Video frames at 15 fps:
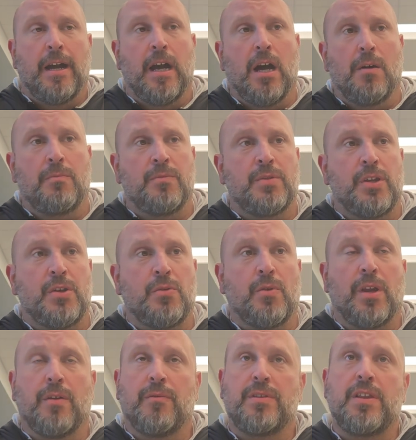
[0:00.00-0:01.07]
and
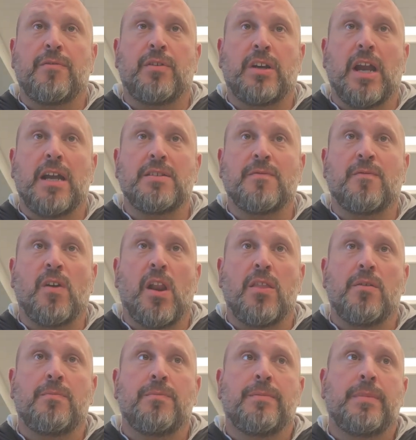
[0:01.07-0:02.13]
doing it with different guys in front of
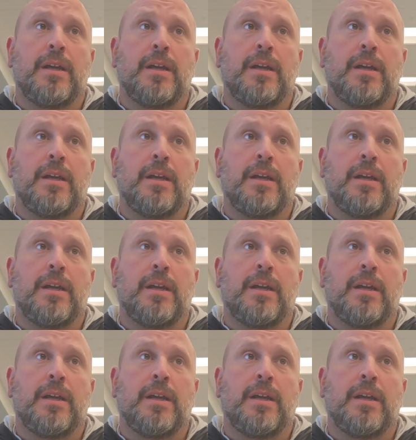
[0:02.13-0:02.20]
them.